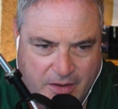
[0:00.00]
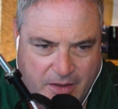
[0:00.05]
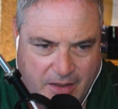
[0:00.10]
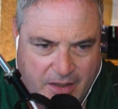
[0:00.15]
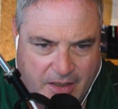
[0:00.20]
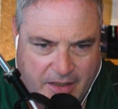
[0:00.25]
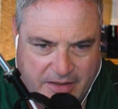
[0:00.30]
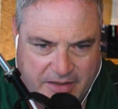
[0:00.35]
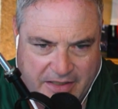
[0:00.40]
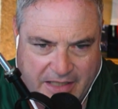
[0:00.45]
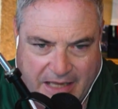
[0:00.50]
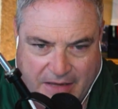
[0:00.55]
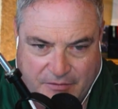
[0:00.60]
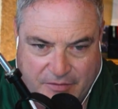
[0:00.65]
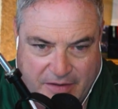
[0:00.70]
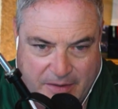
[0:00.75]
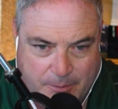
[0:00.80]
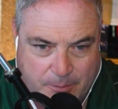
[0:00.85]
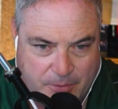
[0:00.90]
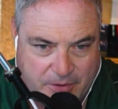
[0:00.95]
You have
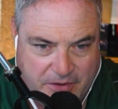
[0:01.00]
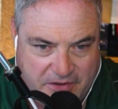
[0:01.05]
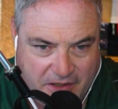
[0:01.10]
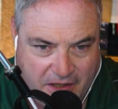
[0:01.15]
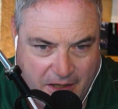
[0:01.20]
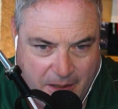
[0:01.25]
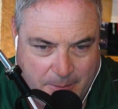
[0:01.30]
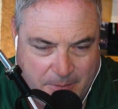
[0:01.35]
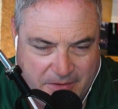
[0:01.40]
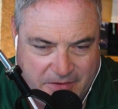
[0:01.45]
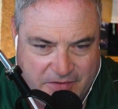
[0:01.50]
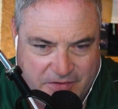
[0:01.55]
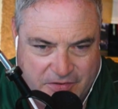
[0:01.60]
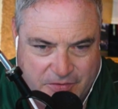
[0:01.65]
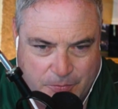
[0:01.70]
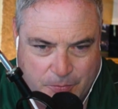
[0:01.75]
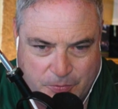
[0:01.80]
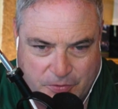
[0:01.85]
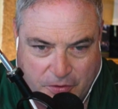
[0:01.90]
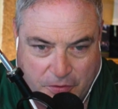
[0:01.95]
Ambry Thomas,
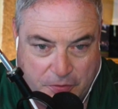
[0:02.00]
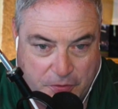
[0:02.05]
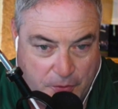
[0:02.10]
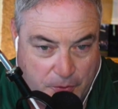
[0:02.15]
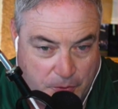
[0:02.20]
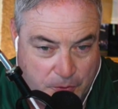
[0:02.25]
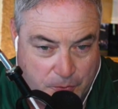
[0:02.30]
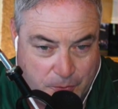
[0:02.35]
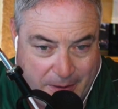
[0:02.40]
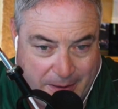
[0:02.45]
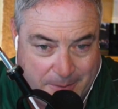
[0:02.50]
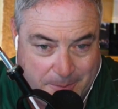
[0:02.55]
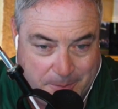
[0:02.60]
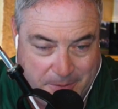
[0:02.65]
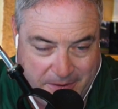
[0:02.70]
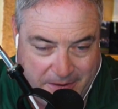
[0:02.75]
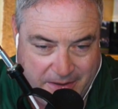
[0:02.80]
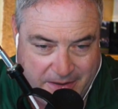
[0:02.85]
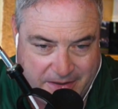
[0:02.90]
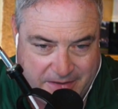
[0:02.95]
who was a third-round
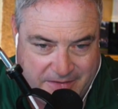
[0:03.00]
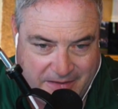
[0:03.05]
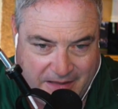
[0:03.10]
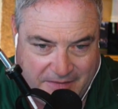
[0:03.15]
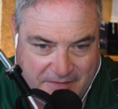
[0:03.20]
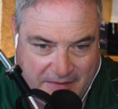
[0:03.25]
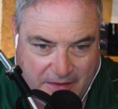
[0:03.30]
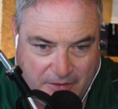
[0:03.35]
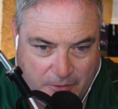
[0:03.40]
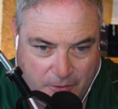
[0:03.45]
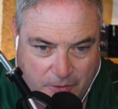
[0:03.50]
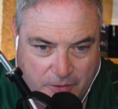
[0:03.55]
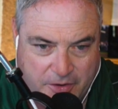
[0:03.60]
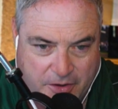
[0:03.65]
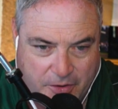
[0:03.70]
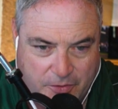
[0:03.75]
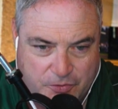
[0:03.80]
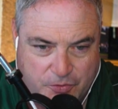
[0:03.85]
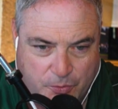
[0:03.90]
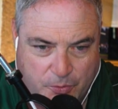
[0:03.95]
pick not that long
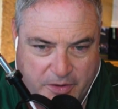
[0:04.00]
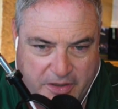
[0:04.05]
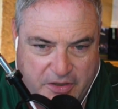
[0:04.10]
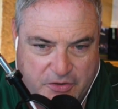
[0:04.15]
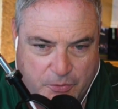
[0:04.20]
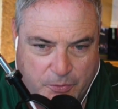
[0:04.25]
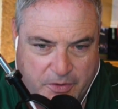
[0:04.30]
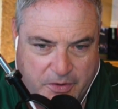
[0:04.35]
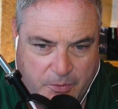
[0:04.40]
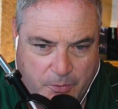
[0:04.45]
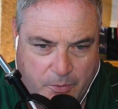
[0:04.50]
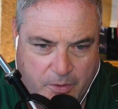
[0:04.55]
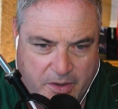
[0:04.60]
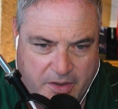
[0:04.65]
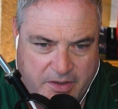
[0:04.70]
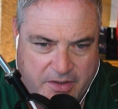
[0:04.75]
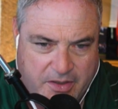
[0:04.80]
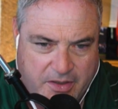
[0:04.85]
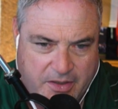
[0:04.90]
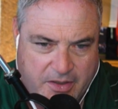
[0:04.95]
ago,
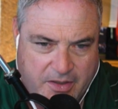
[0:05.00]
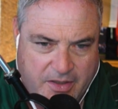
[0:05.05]
2021.